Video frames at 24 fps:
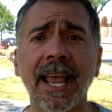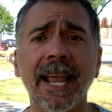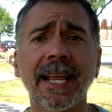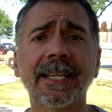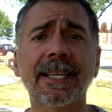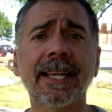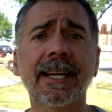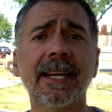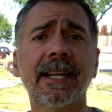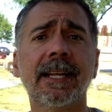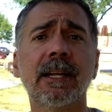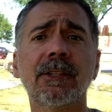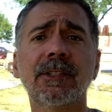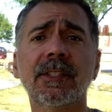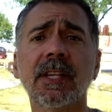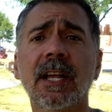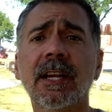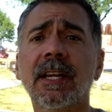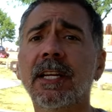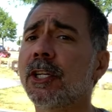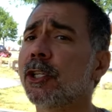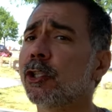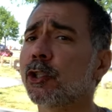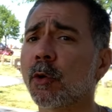and getting
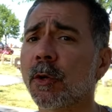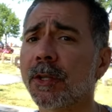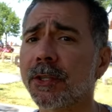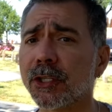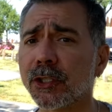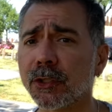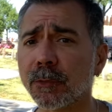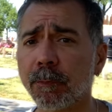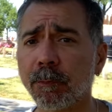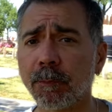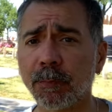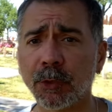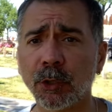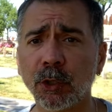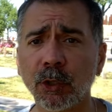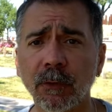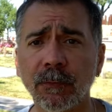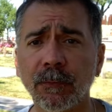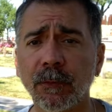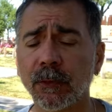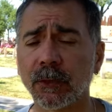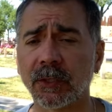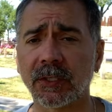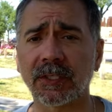outside and enjoying this
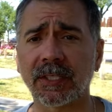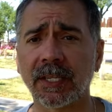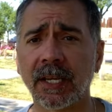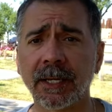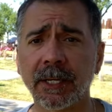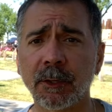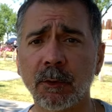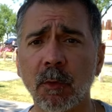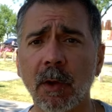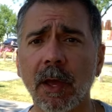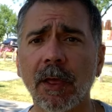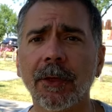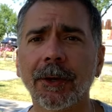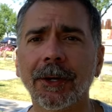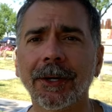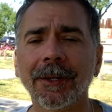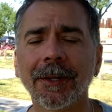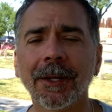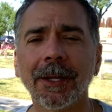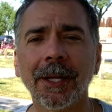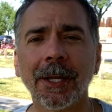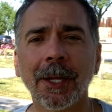beautiful sunny weather.